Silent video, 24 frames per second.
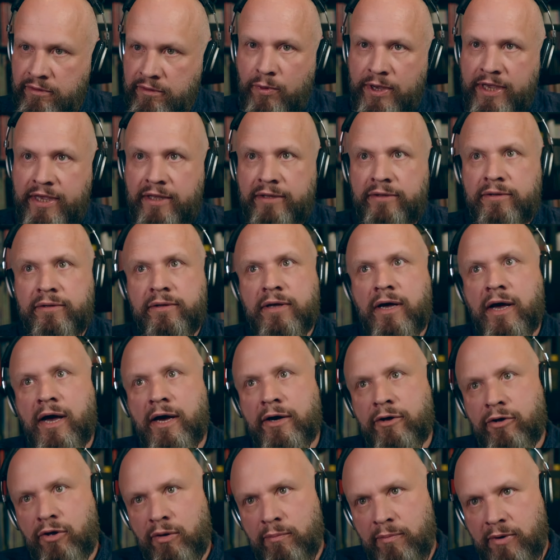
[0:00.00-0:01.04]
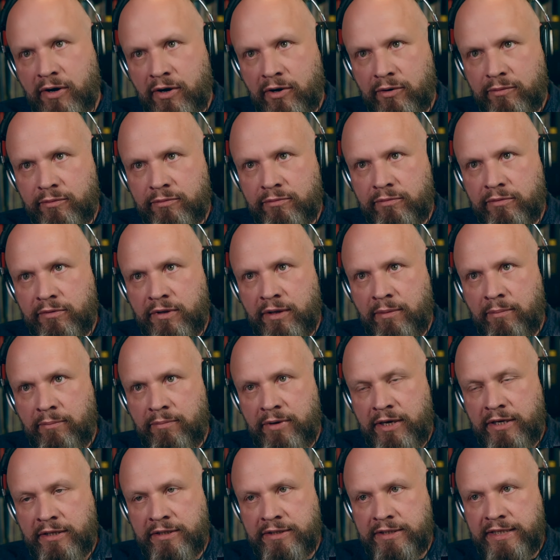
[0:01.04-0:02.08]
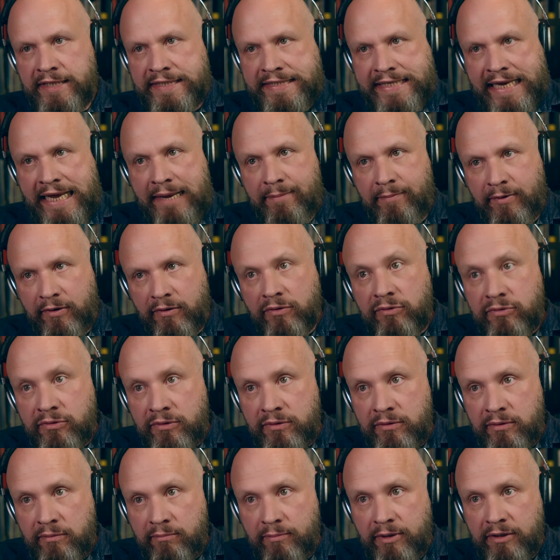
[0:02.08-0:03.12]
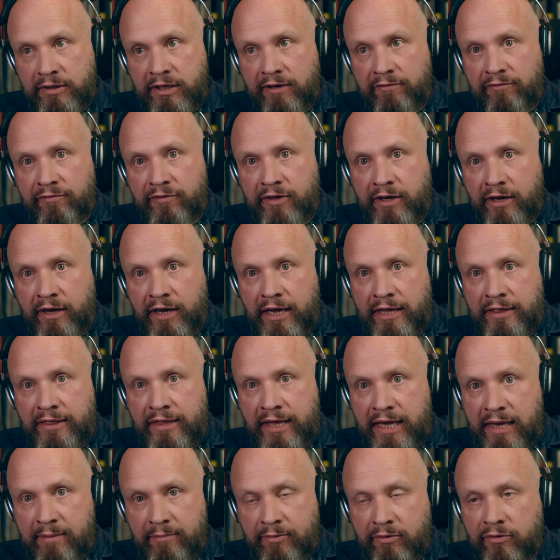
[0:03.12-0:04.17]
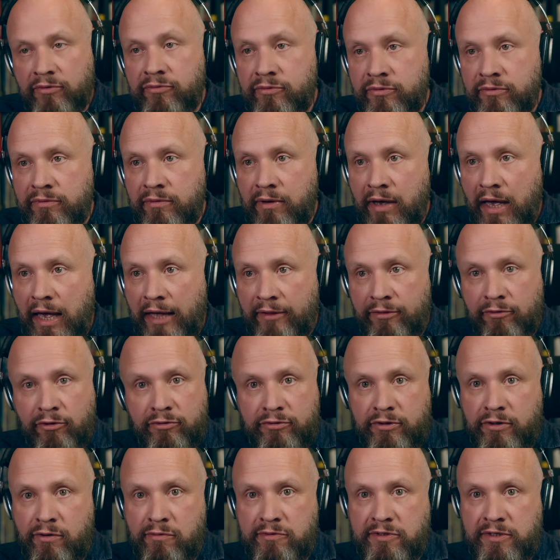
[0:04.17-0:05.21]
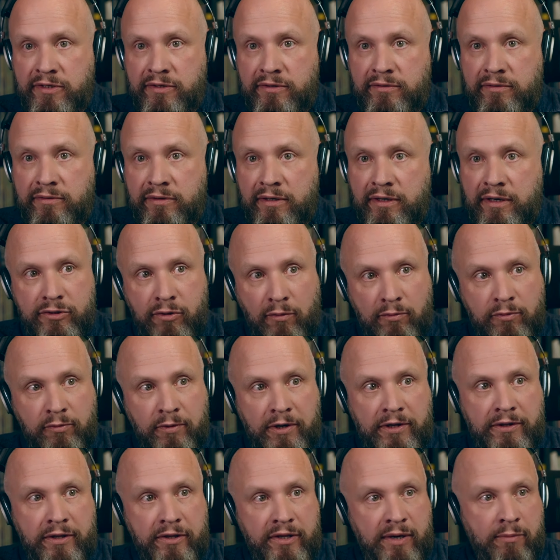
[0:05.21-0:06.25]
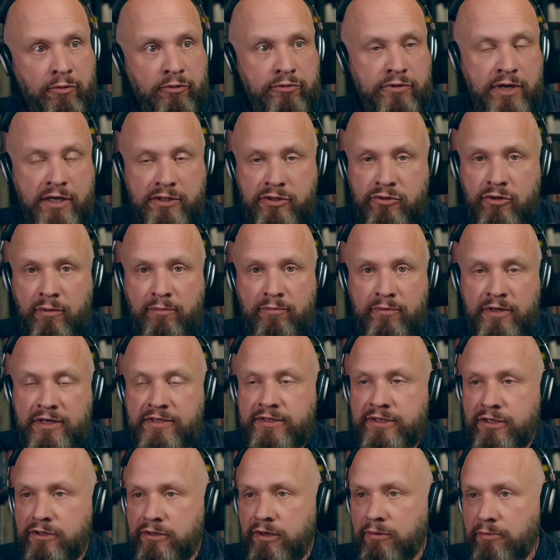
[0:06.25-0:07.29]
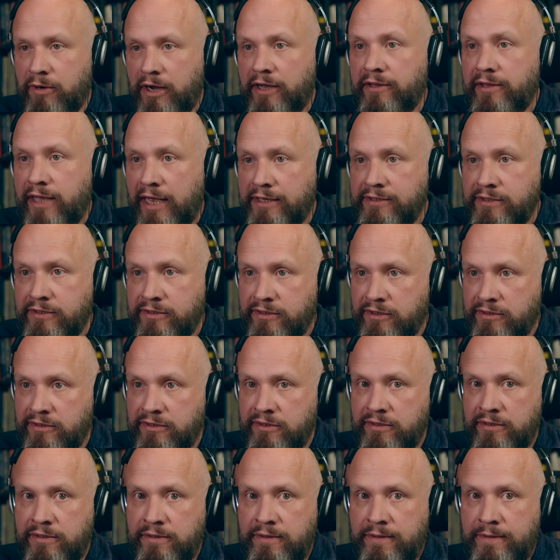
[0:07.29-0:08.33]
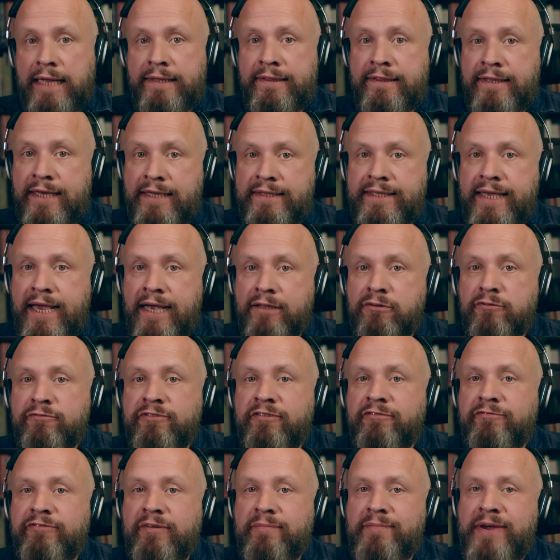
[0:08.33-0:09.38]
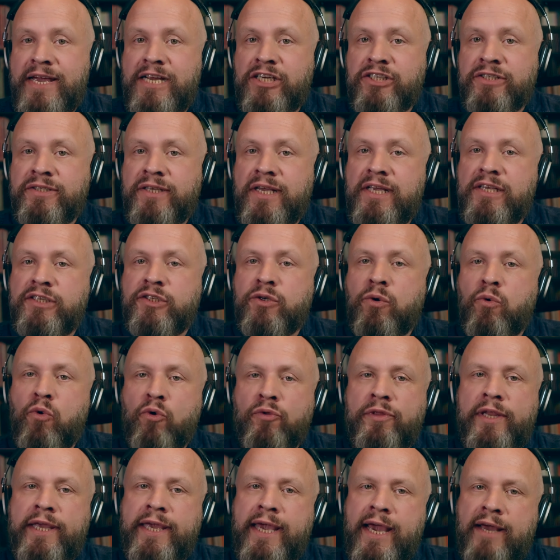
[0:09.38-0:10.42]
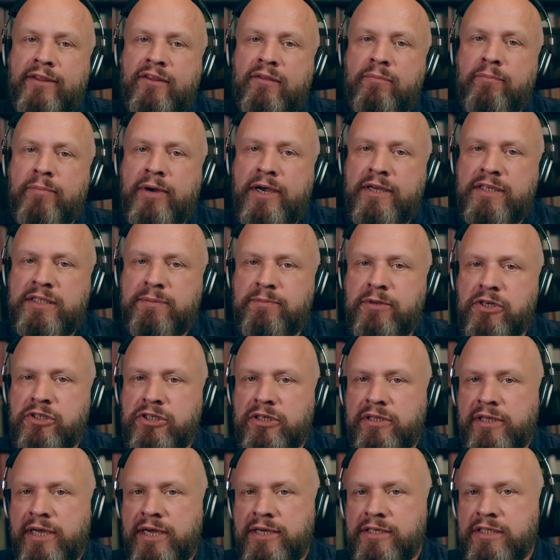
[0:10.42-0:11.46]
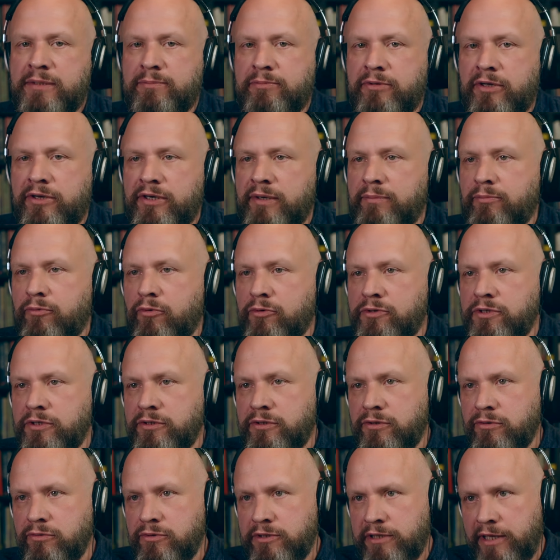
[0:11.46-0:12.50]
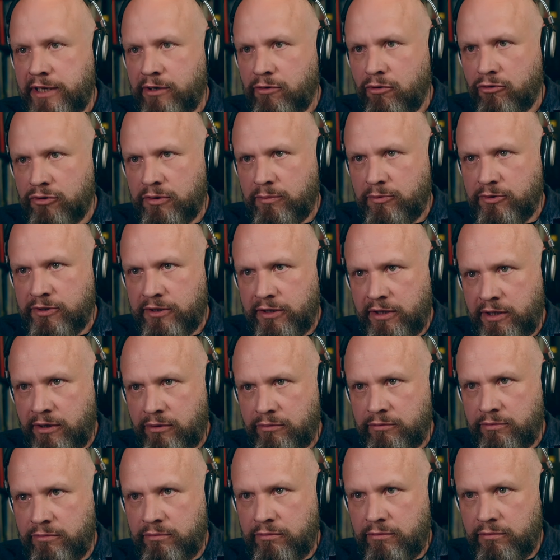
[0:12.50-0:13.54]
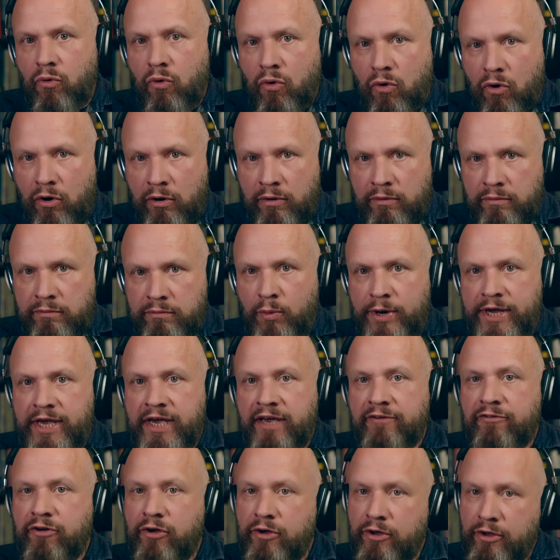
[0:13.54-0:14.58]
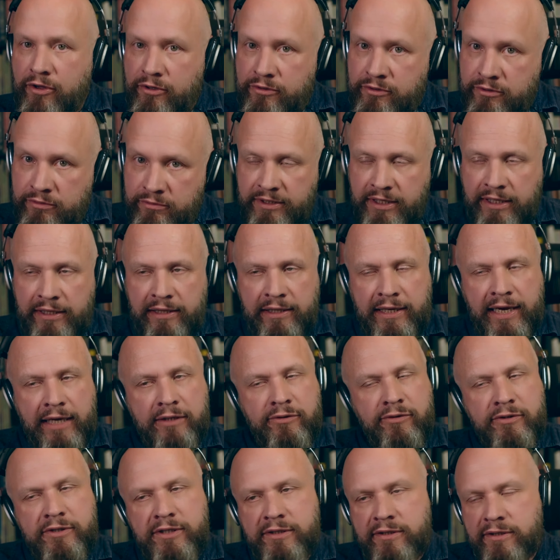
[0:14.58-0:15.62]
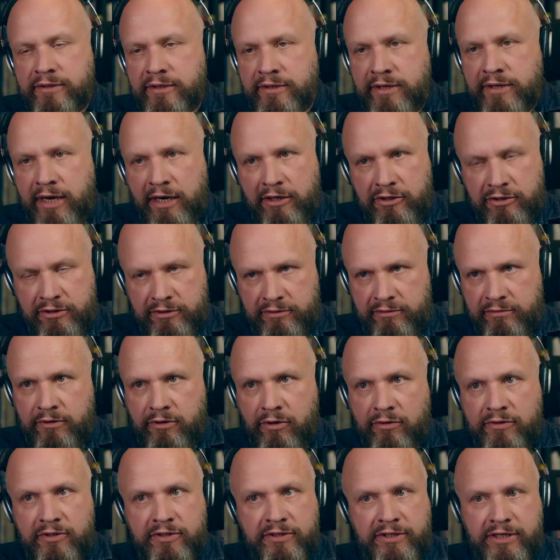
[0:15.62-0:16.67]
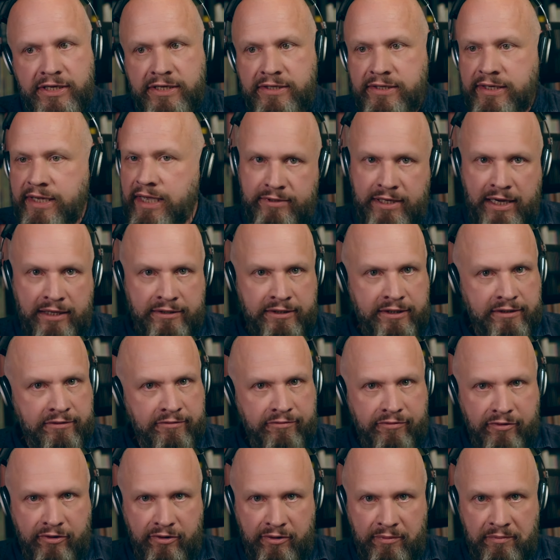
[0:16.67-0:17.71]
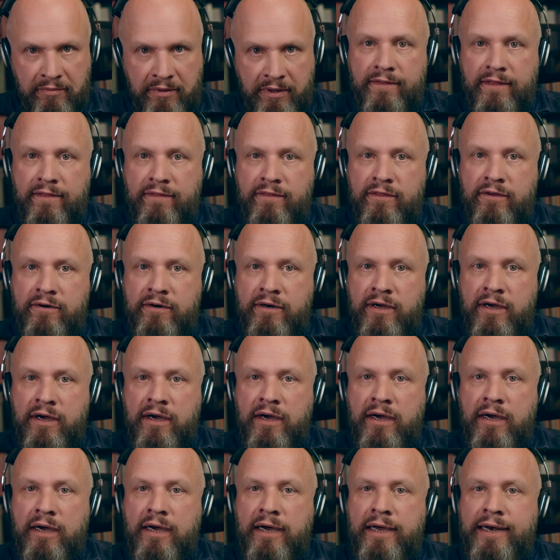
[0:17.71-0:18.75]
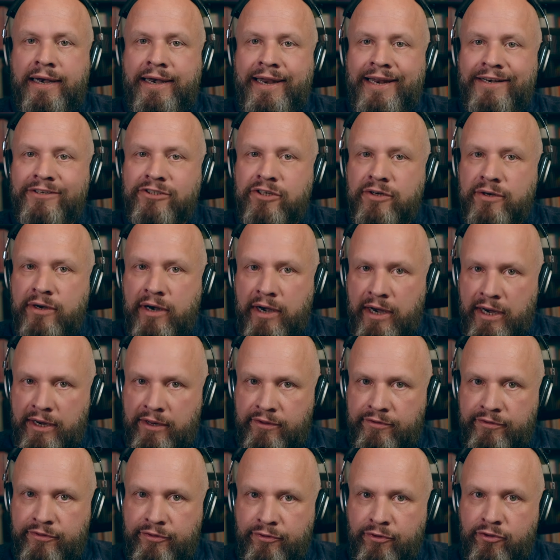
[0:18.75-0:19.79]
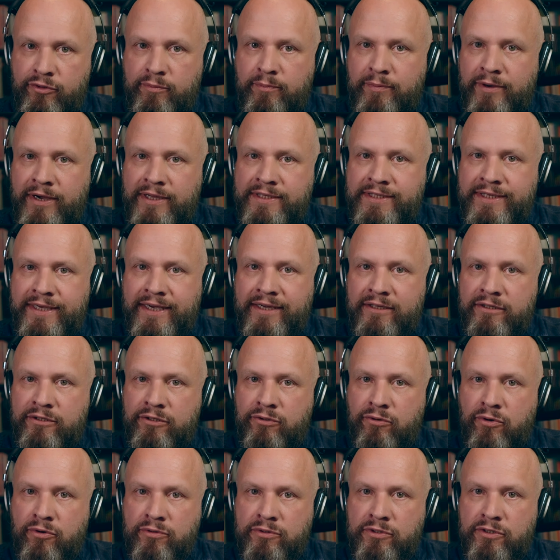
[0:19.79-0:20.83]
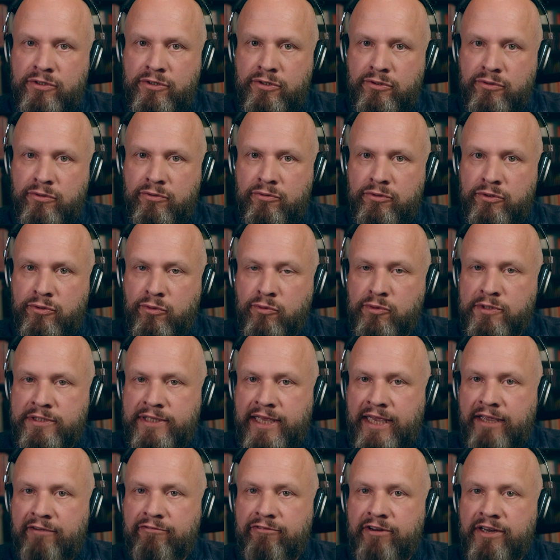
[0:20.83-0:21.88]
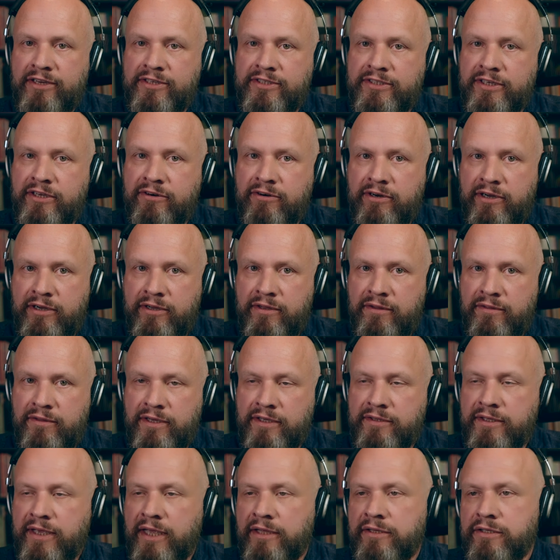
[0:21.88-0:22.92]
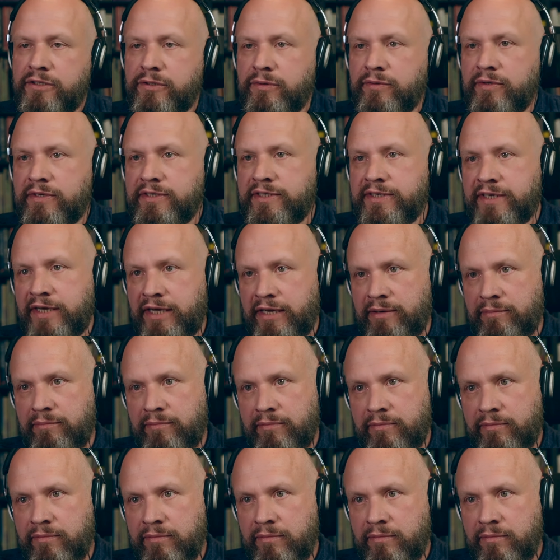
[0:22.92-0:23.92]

We can argue about them being disabled, but if they're enabled and not using software in remote desktop, they still require licenses. And that kind of information is only gathered by specialized SPLA reporting tools like Octopus Cloud. Or we have heard, but I'd like to see that in action, not seen, can't confirm, that there are allegedly third-party add-ons to tools like Flexera that can do the same.